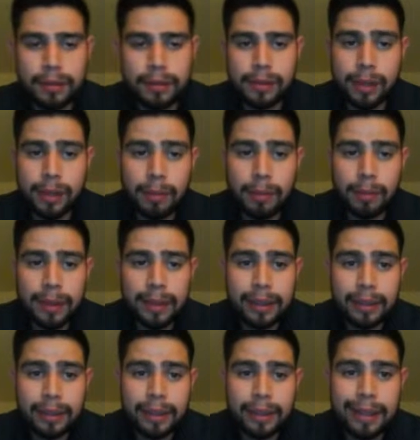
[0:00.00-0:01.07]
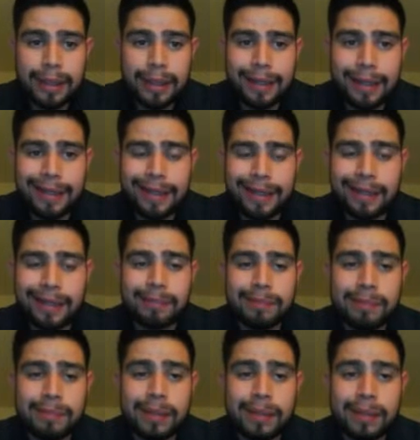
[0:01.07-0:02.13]
the company have
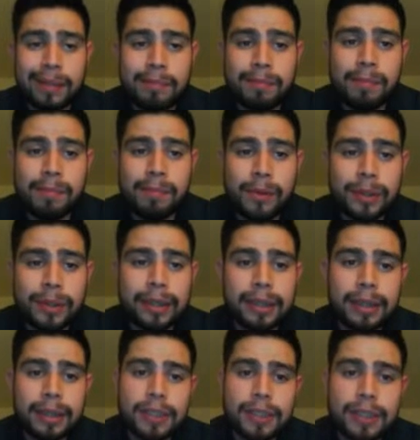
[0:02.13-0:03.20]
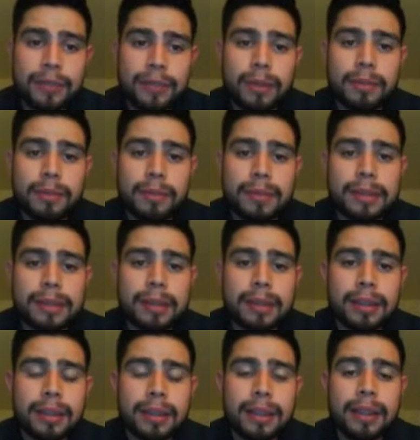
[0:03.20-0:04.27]
more net cash flow
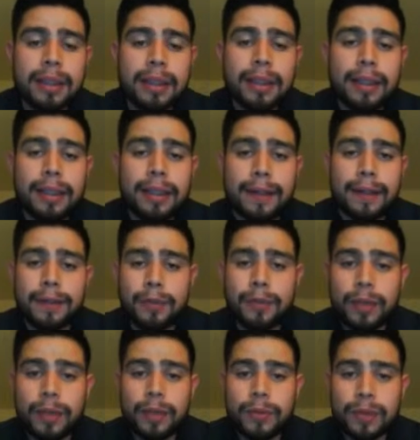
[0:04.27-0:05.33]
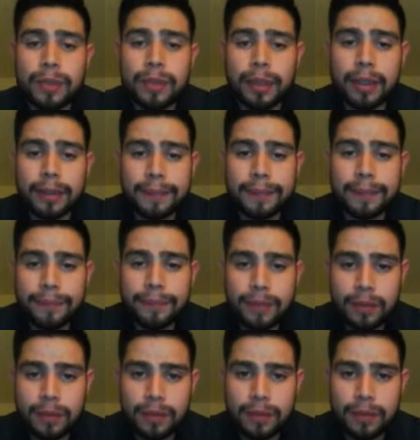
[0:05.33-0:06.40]
investing in
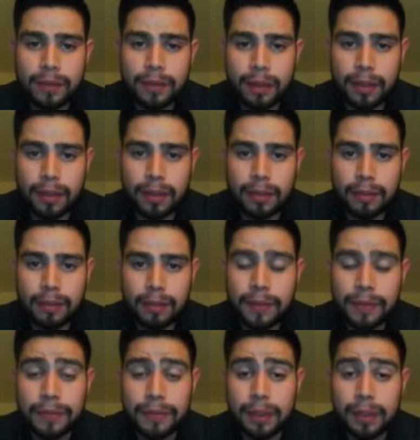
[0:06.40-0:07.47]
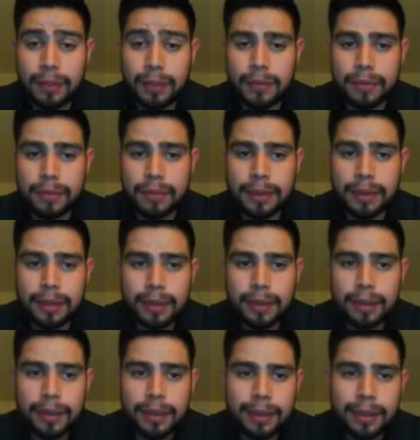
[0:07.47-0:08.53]
2015. I'm sorry.
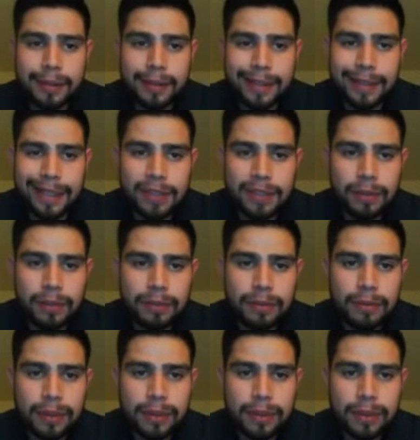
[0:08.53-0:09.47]
The cash flow